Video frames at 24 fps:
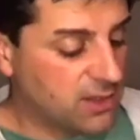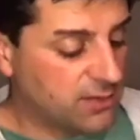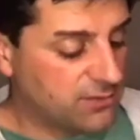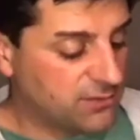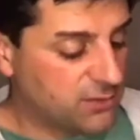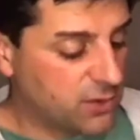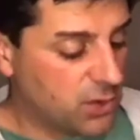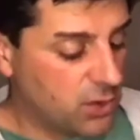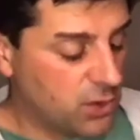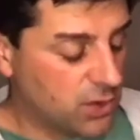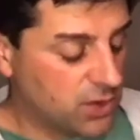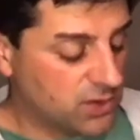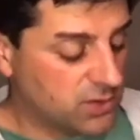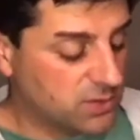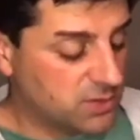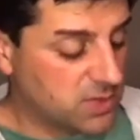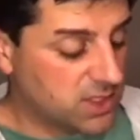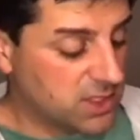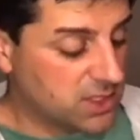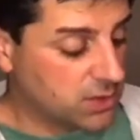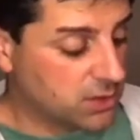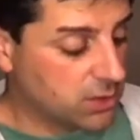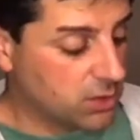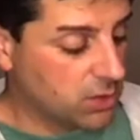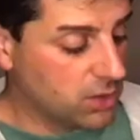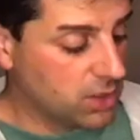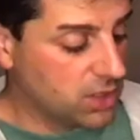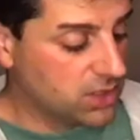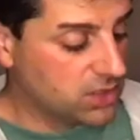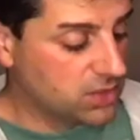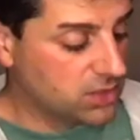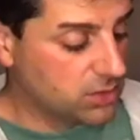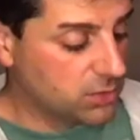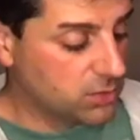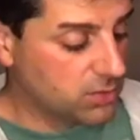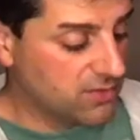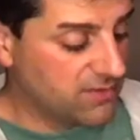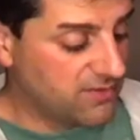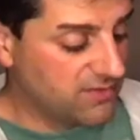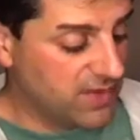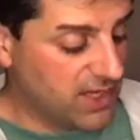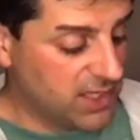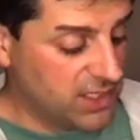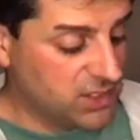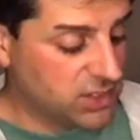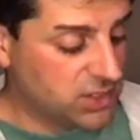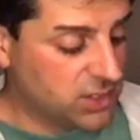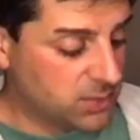of course, be encouraged to
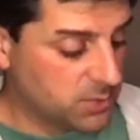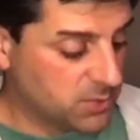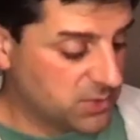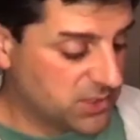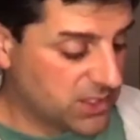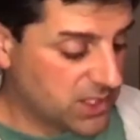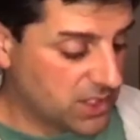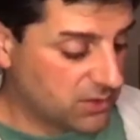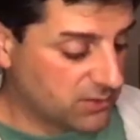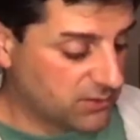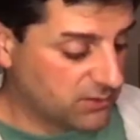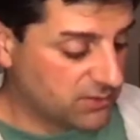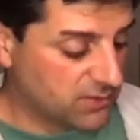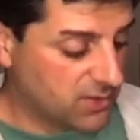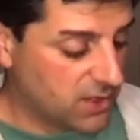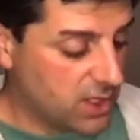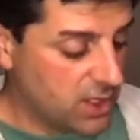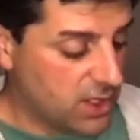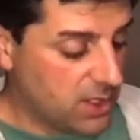revenge himself